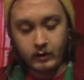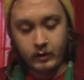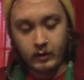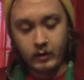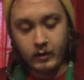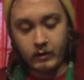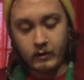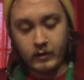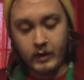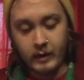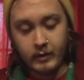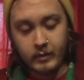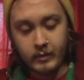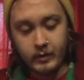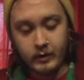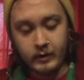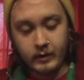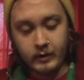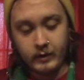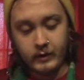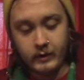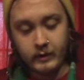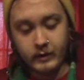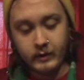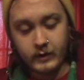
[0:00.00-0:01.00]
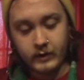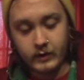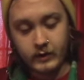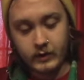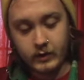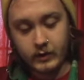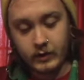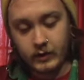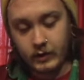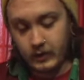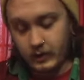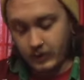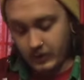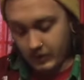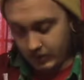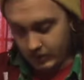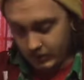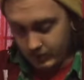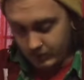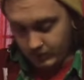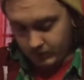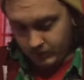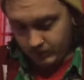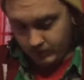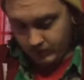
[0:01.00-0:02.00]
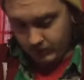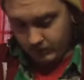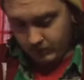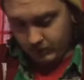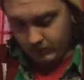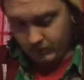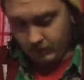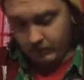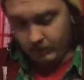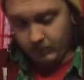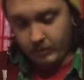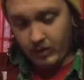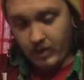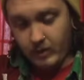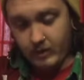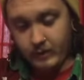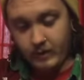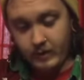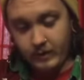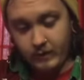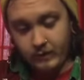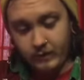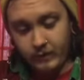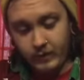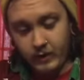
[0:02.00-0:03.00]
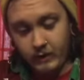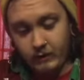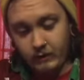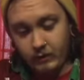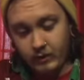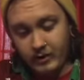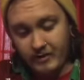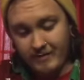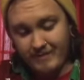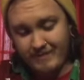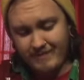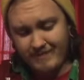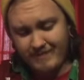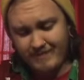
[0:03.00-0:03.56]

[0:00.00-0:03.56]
Duck Rabbit is probably my favorite